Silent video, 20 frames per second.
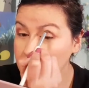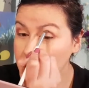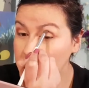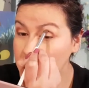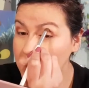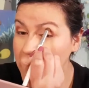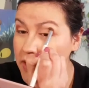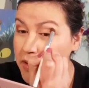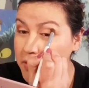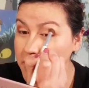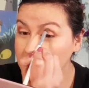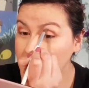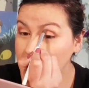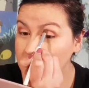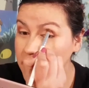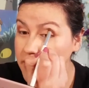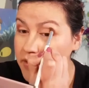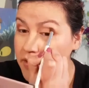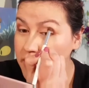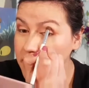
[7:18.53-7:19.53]
No matter what I
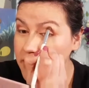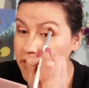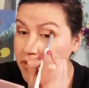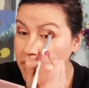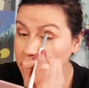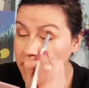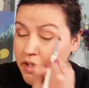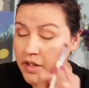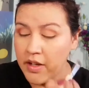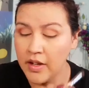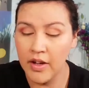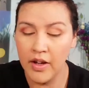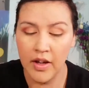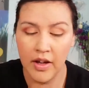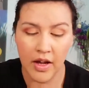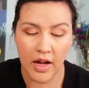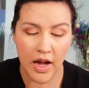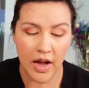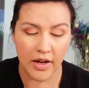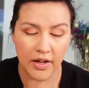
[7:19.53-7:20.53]
do.
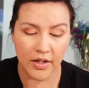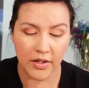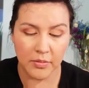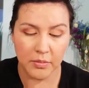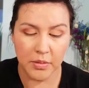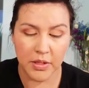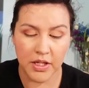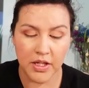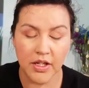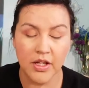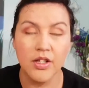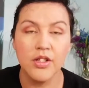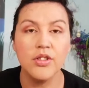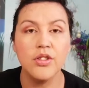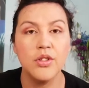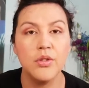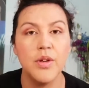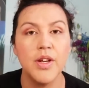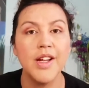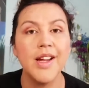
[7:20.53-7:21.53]
I could be
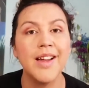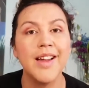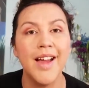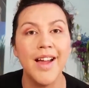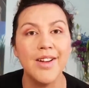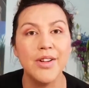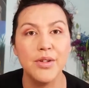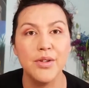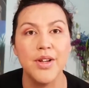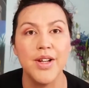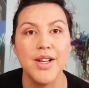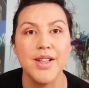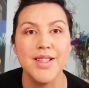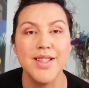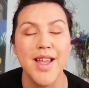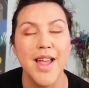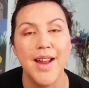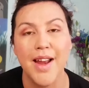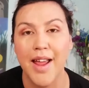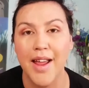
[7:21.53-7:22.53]
doing a cut
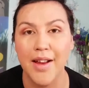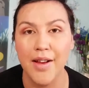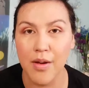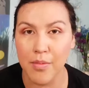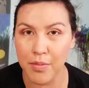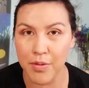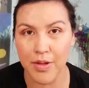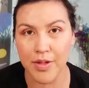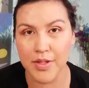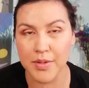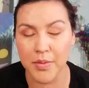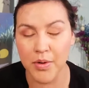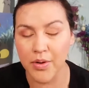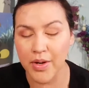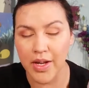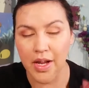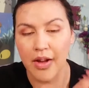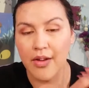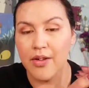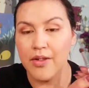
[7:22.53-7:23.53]
crease and I end up with a
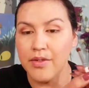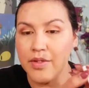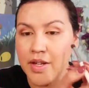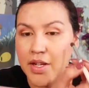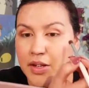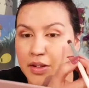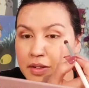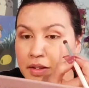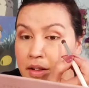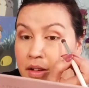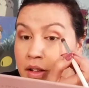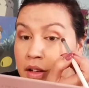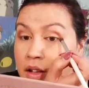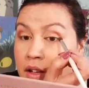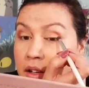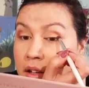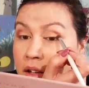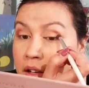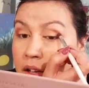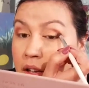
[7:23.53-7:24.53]
smoky outer V.
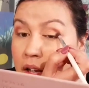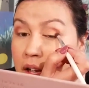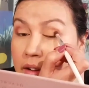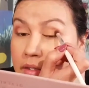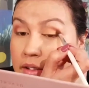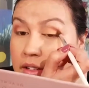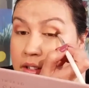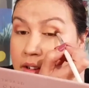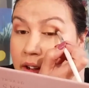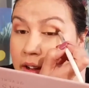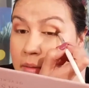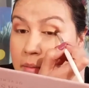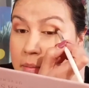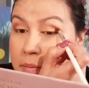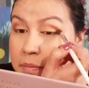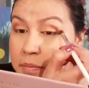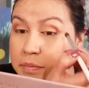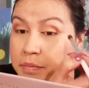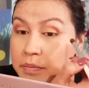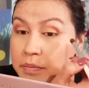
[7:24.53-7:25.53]
Every time.